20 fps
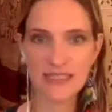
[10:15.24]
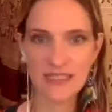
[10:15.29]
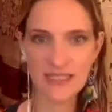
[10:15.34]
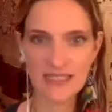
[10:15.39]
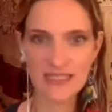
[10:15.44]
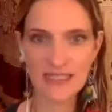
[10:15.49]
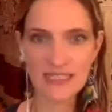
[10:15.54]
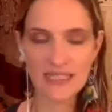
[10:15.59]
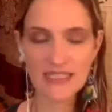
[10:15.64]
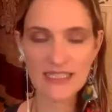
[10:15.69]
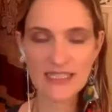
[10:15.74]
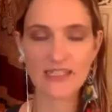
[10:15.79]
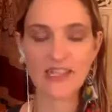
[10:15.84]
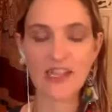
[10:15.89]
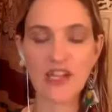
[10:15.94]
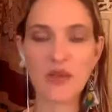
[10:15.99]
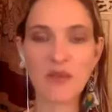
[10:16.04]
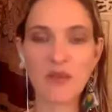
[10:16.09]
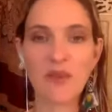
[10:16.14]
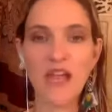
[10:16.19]

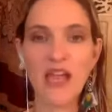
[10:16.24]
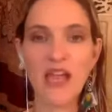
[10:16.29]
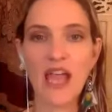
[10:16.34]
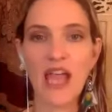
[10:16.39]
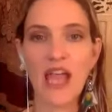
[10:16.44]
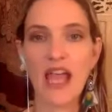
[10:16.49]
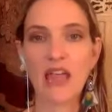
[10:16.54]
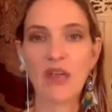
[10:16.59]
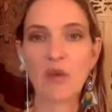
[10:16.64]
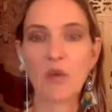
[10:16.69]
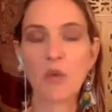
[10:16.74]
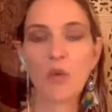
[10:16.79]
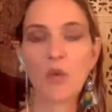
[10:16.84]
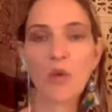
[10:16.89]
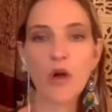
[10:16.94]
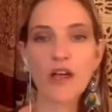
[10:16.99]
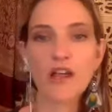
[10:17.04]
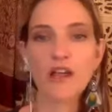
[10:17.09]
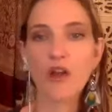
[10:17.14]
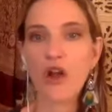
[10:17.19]
system? And
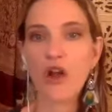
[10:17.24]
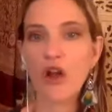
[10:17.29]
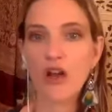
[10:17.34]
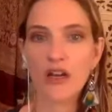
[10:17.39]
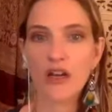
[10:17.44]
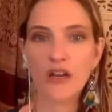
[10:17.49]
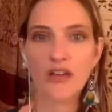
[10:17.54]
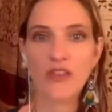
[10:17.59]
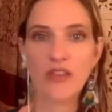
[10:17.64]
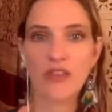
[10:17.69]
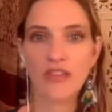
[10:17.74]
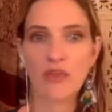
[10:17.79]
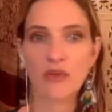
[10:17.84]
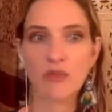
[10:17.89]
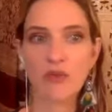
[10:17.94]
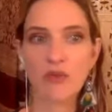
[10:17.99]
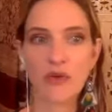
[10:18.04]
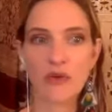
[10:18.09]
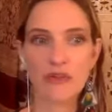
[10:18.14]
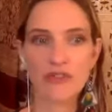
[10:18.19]
what are the
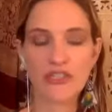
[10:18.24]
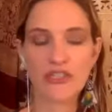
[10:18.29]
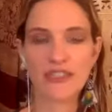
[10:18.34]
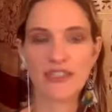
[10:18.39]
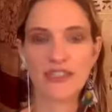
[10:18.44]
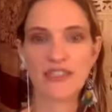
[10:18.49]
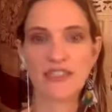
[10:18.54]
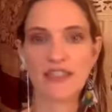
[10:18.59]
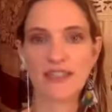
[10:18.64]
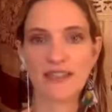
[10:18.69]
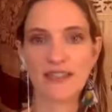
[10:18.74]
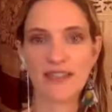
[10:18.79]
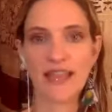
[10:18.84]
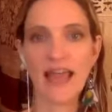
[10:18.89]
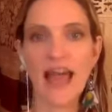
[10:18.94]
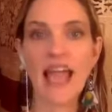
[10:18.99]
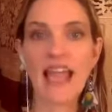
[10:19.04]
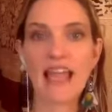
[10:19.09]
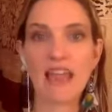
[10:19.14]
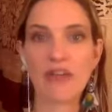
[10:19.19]
approaches to
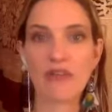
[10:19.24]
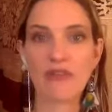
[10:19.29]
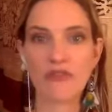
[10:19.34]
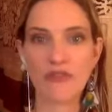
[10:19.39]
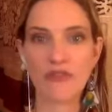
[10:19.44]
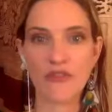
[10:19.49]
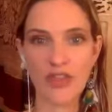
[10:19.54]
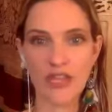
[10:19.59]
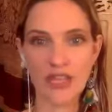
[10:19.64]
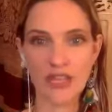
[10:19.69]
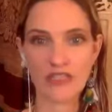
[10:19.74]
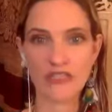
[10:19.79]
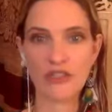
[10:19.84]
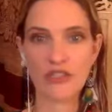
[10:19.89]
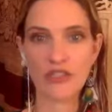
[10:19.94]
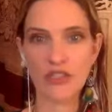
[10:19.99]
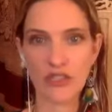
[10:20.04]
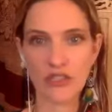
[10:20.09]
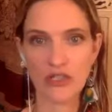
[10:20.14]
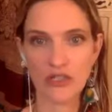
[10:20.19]
life that can
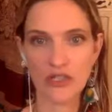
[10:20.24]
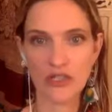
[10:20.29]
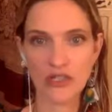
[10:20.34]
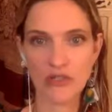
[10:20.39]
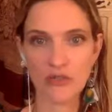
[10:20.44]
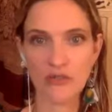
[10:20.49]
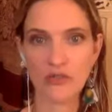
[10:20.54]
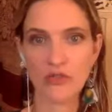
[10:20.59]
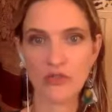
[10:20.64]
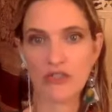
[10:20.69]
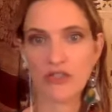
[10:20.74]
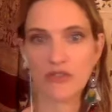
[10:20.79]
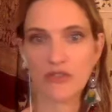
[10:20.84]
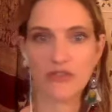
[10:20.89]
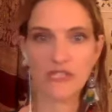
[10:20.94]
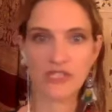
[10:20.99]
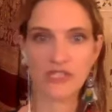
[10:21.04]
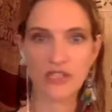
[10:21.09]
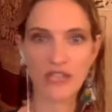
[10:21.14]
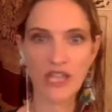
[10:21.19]
start to
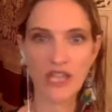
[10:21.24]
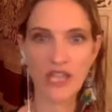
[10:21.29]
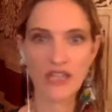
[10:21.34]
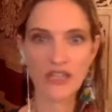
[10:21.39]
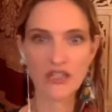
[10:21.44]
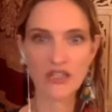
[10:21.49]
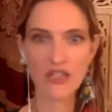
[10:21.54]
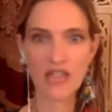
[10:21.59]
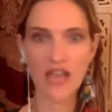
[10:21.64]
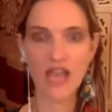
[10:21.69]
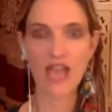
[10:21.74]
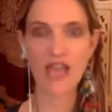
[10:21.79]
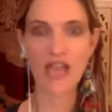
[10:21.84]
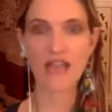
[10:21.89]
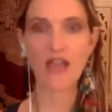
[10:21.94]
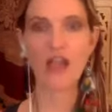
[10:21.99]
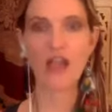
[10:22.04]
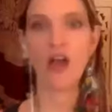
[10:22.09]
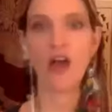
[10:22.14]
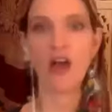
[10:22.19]
shift and change that
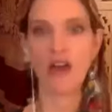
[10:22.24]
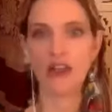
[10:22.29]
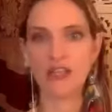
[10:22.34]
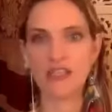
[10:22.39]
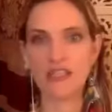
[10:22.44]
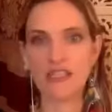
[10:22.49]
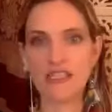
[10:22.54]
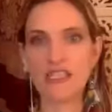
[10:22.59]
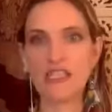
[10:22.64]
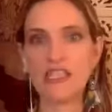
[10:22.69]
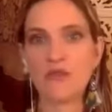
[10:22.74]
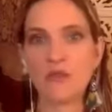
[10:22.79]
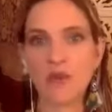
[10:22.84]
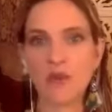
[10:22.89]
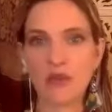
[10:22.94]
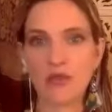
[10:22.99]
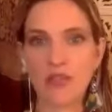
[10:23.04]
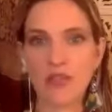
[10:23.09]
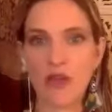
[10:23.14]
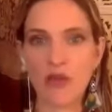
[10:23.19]
on a
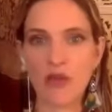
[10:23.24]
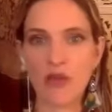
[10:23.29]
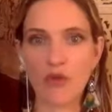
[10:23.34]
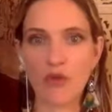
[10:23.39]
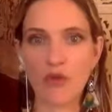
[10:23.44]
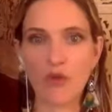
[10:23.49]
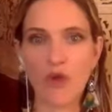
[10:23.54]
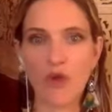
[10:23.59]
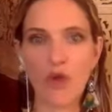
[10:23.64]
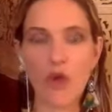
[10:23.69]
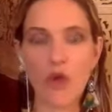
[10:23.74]
deeper level,